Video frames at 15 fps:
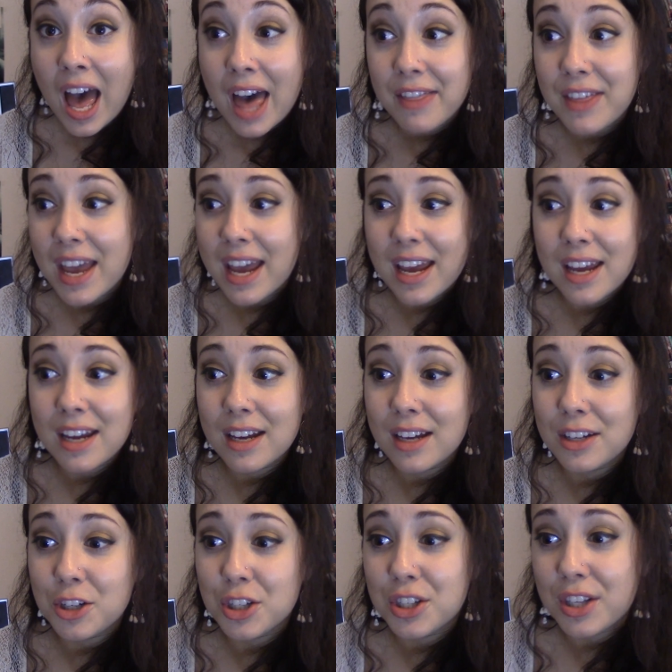They
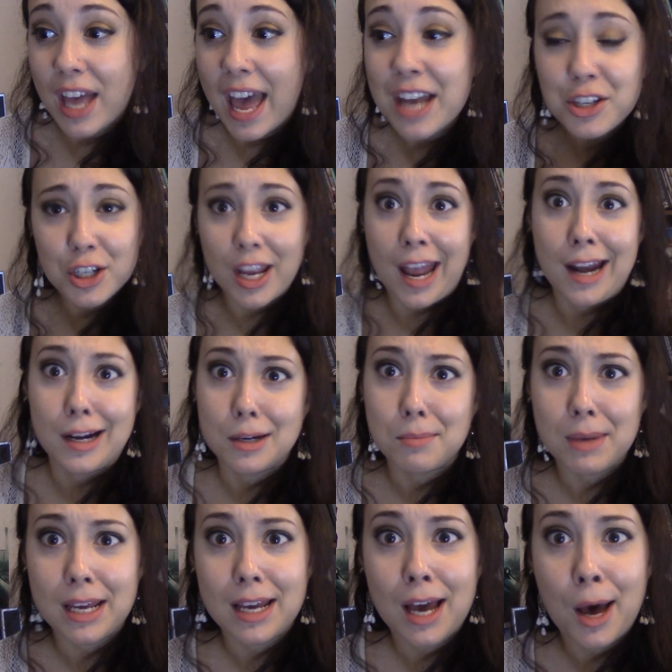just educated
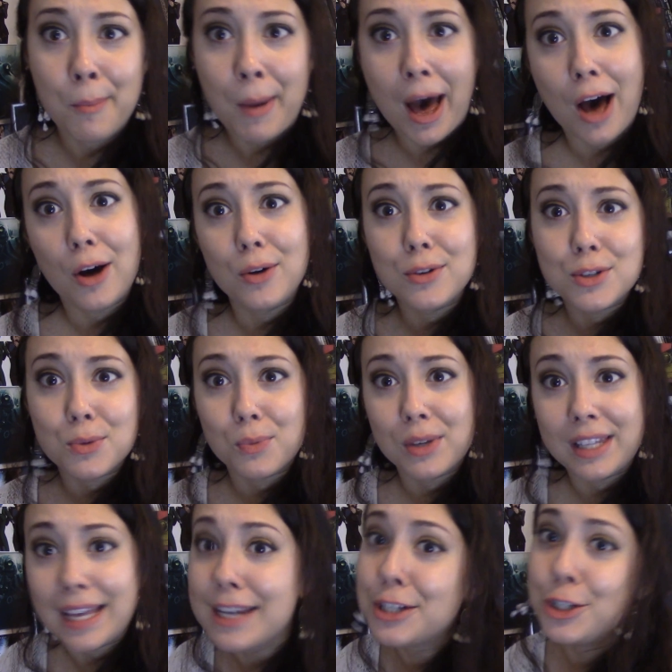me about
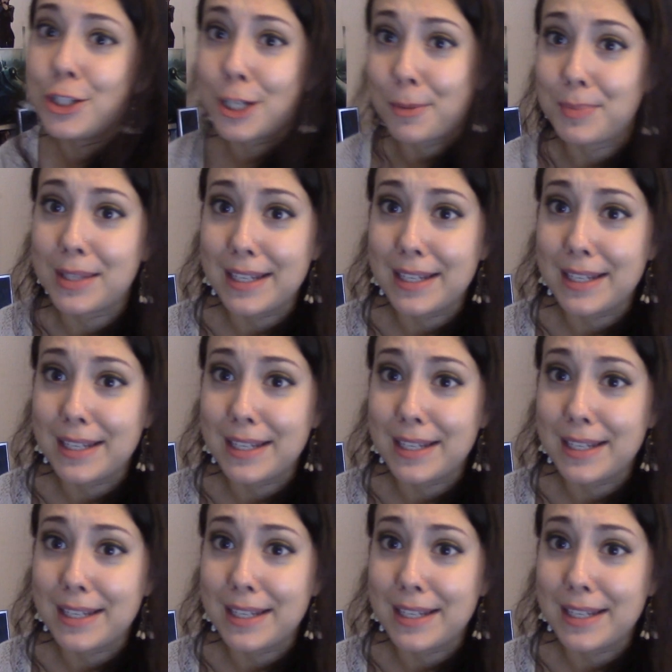relationships